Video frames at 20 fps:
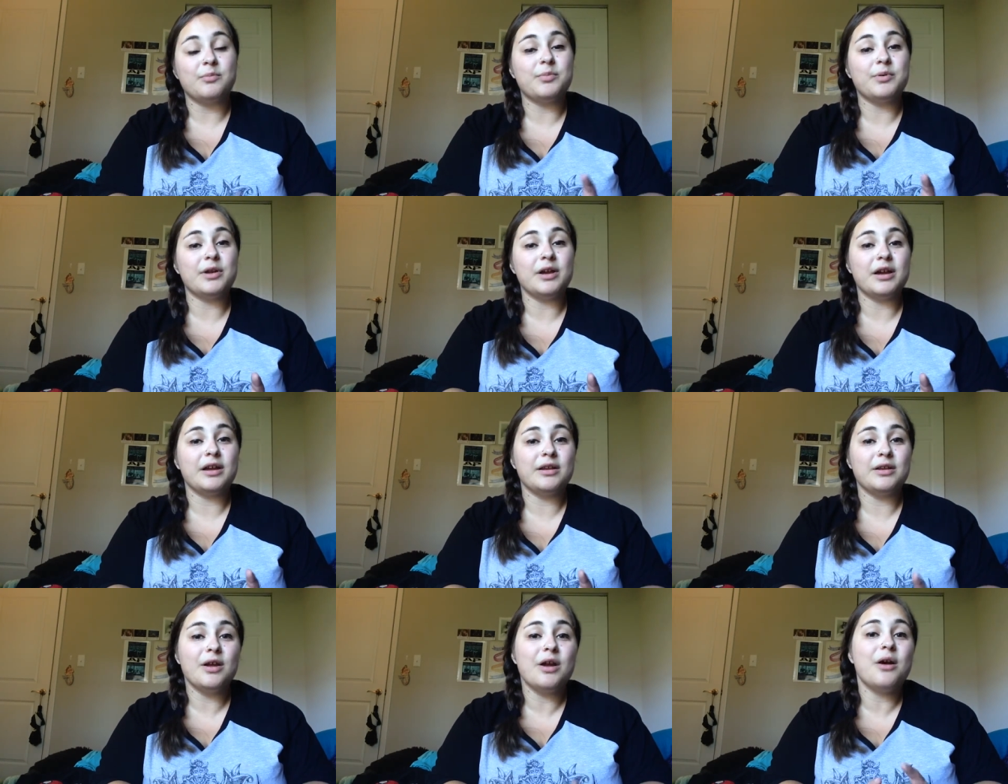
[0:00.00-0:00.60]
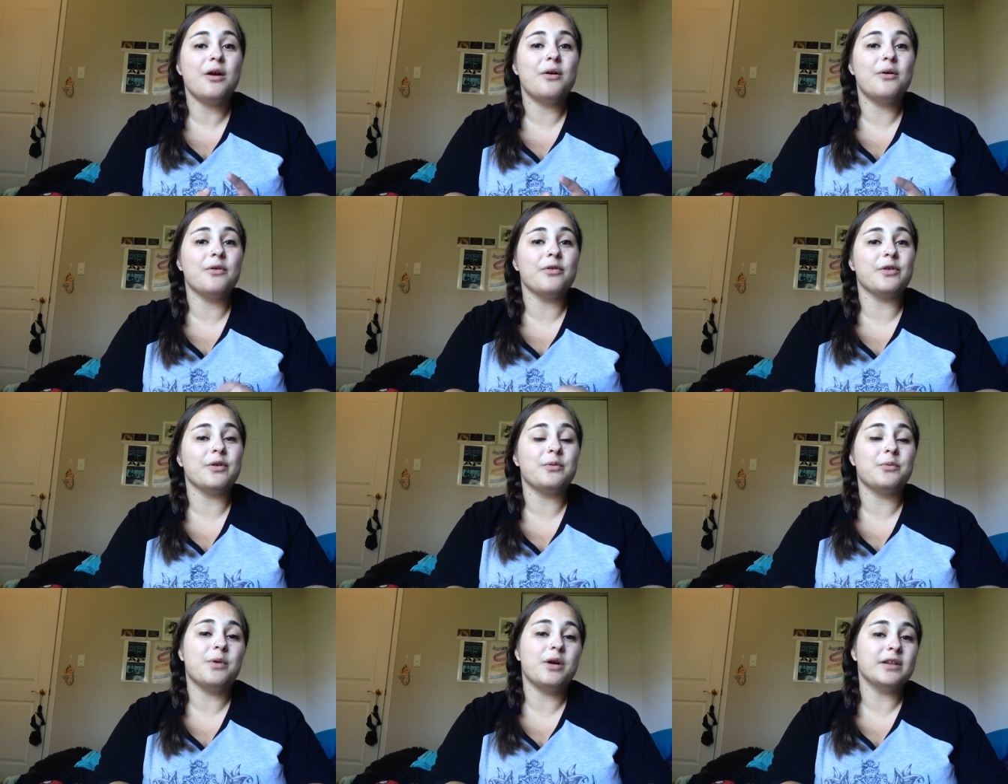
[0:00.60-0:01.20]
But I know
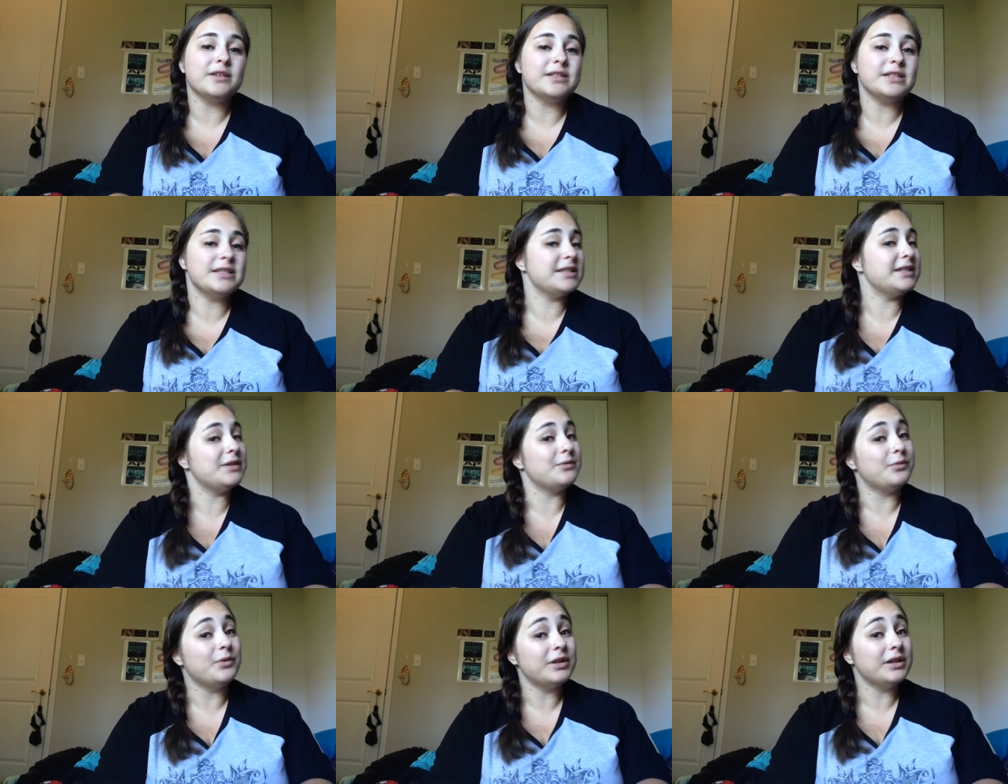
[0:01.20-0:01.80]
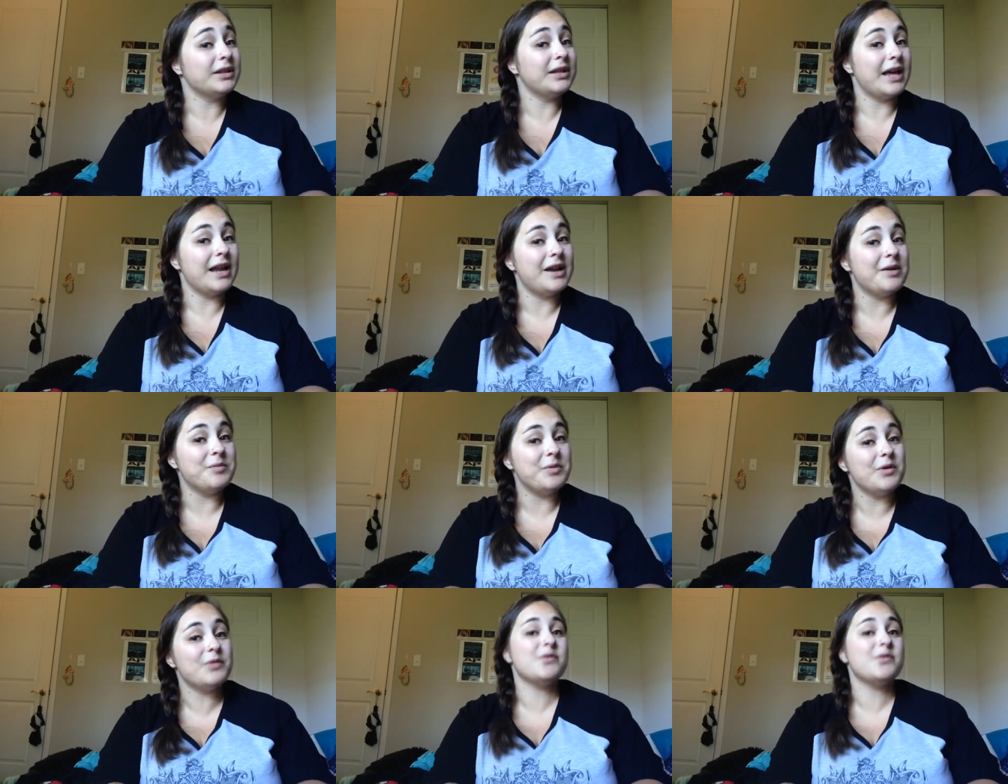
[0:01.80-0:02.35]
that Walt Disney wouldn't let him